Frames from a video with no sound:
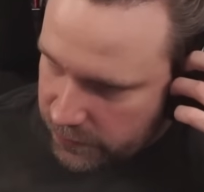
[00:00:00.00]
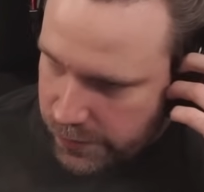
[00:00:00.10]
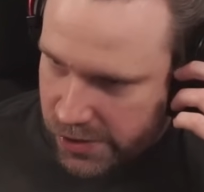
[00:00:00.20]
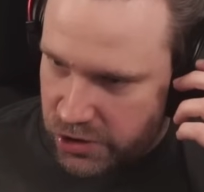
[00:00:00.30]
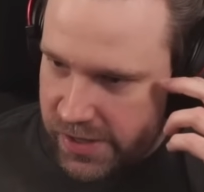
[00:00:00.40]

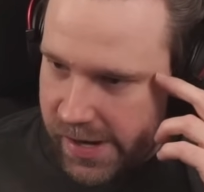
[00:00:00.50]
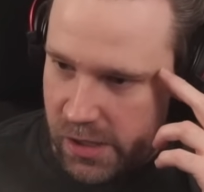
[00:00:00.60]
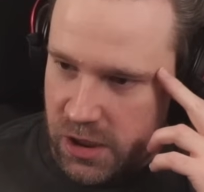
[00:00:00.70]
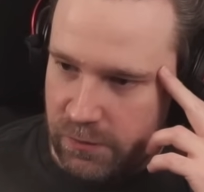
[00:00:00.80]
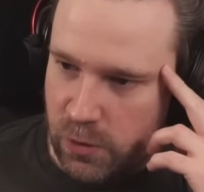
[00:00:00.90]
Crushing
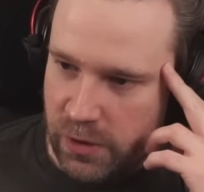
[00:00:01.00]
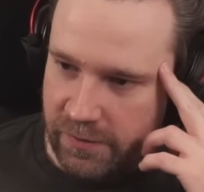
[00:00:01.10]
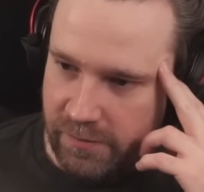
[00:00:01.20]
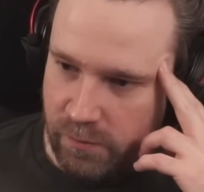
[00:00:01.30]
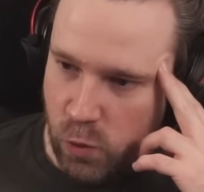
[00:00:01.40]
Chaos if you're looking
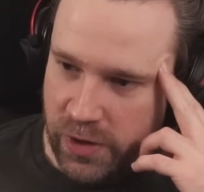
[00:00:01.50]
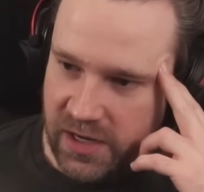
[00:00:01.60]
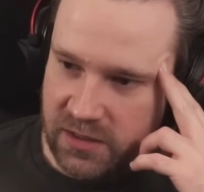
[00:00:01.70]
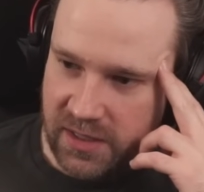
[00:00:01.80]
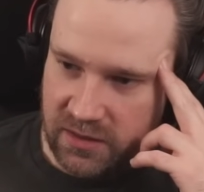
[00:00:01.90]
for more
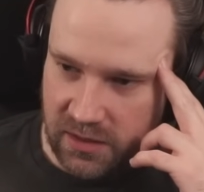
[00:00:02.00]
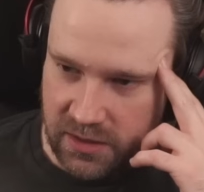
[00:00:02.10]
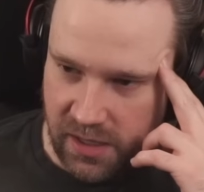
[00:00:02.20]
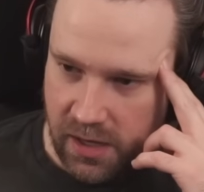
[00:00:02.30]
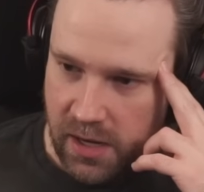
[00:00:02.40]

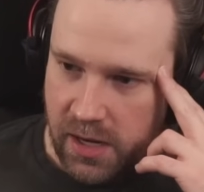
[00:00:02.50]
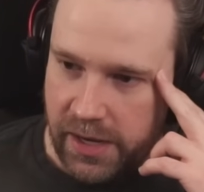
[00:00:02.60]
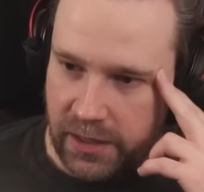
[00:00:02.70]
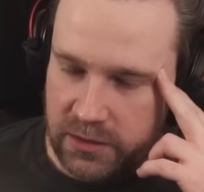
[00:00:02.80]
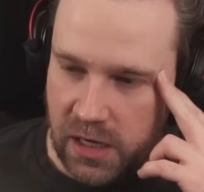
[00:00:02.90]
consistency
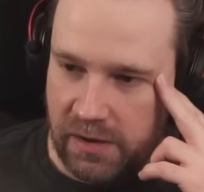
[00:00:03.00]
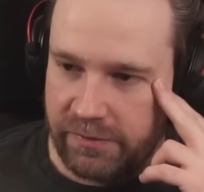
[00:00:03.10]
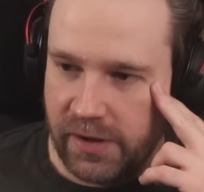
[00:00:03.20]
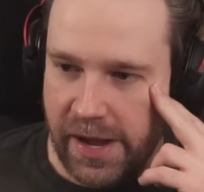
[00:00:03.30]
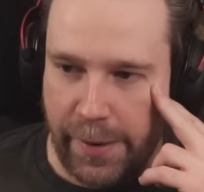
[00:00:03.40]
and stuff.